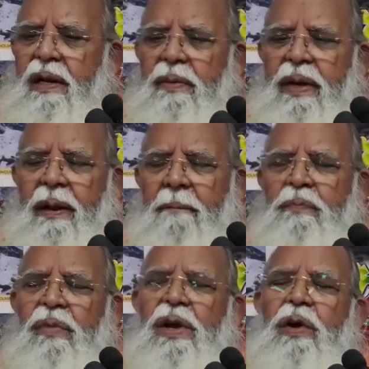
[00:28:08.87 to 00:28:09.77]
or anybody,
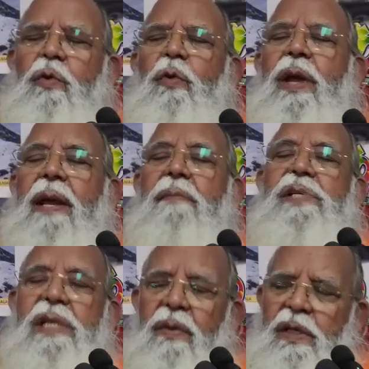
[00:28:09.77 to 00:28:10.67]
to
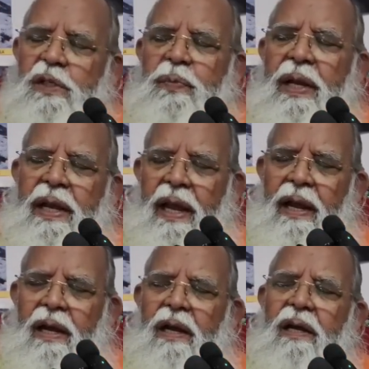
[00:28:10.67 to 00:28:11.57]
him she was
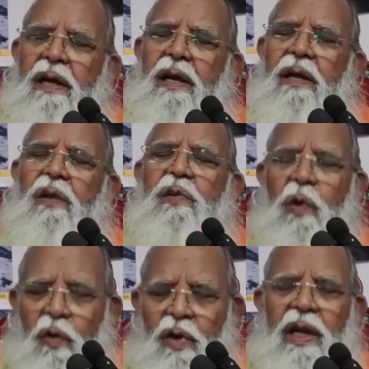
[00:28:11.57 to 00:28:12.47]
speaking
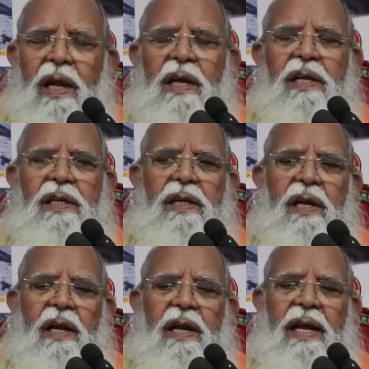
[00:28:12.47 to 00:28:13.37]
slowly,
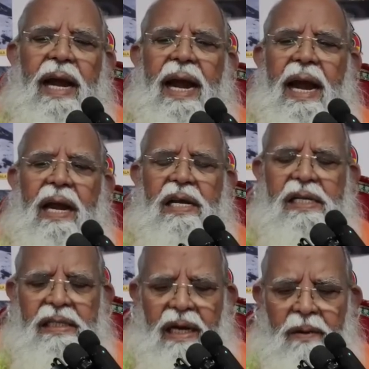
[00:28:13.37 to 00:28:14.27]
and
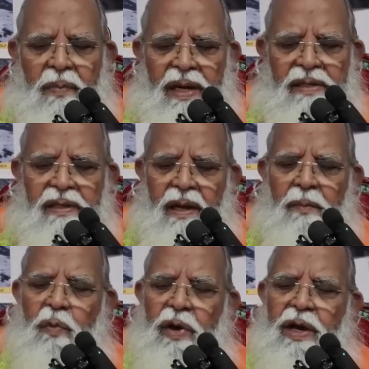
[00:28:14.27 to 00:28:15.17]
she said, please
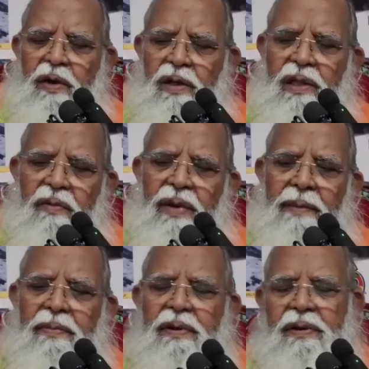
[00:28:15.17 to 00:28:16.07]
put it on the
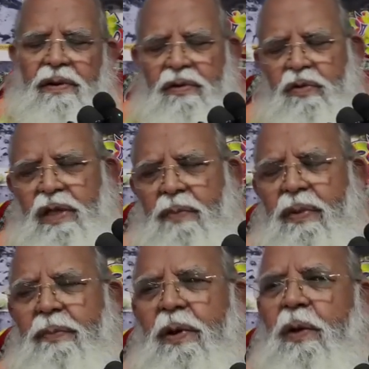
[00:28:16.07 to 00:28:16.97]
web so
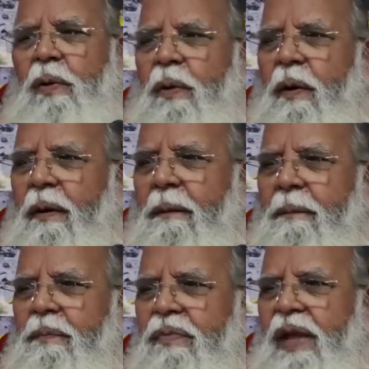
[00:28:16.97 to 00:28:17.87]
that people know.
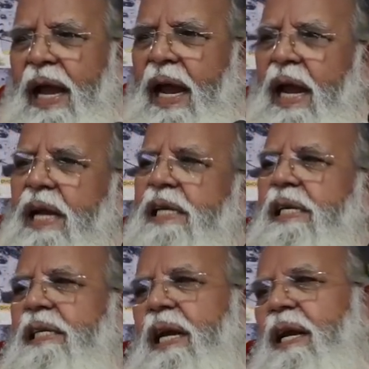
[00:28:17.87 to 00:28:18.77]
And
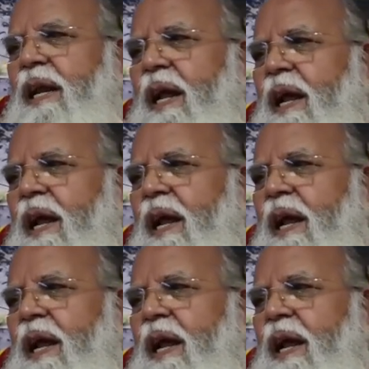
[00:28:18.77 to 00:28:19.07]
she said,